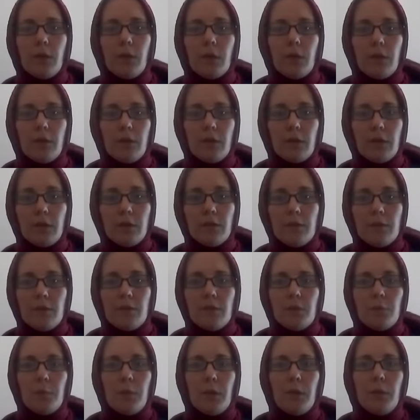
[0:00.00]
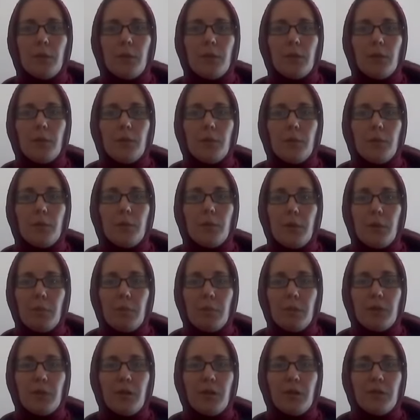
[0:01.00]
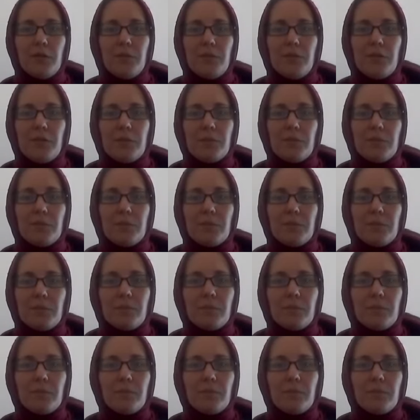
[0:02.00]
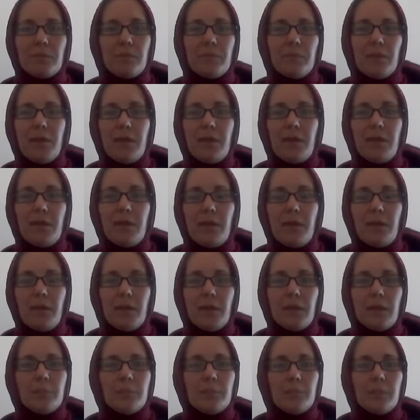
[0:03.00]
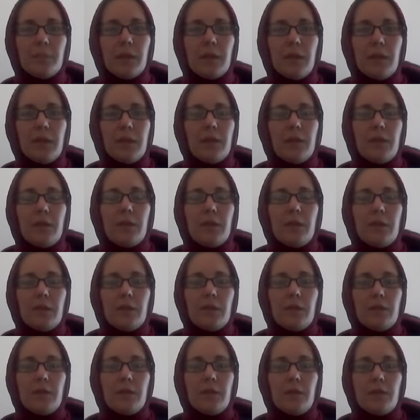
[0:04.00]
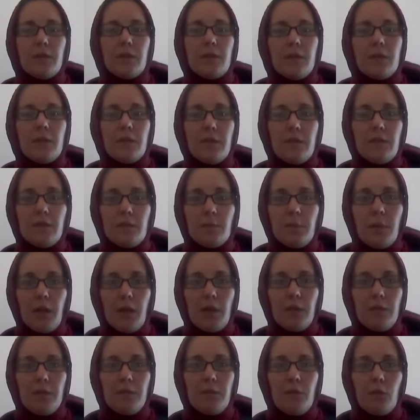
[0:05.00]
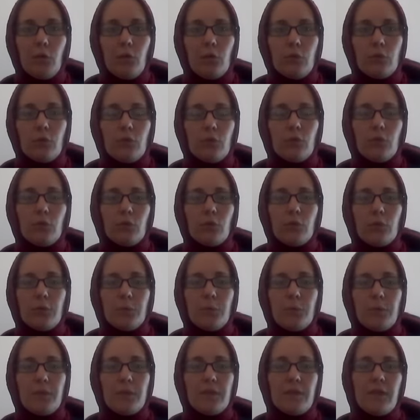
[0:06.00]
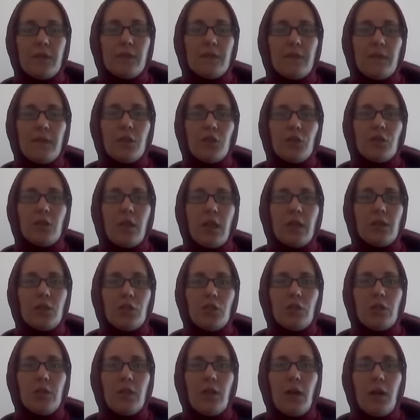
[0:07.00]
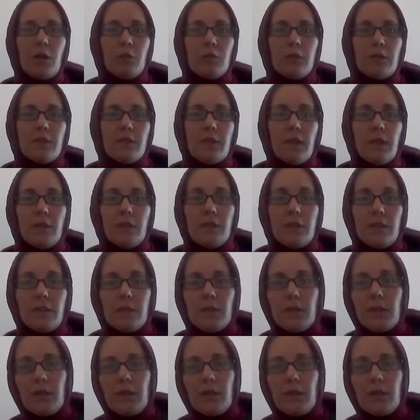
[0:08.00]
Evet, merhabalar. Um, this is my first presentation. Actually, I was not